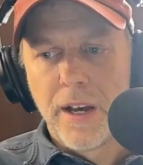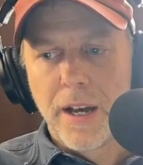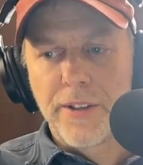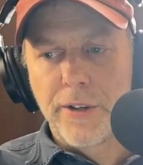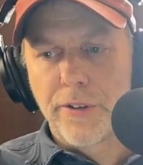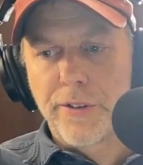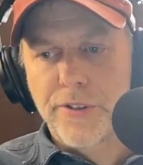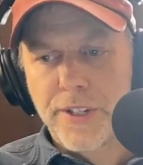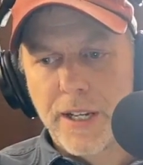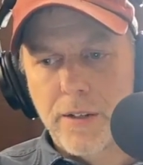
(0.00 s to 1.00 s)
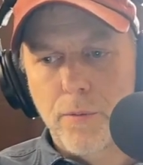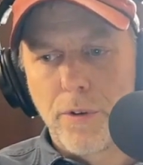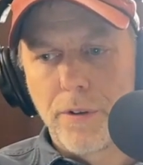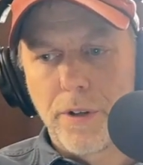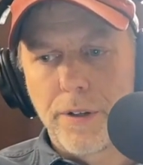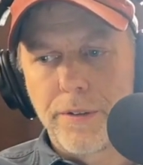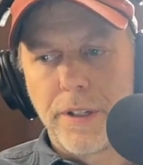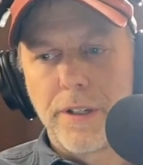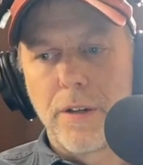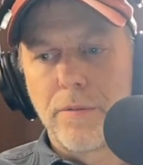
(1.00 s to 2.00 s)
and they don't understand well
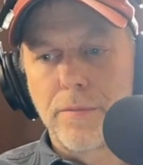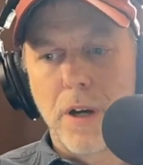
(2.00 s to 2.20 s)
you know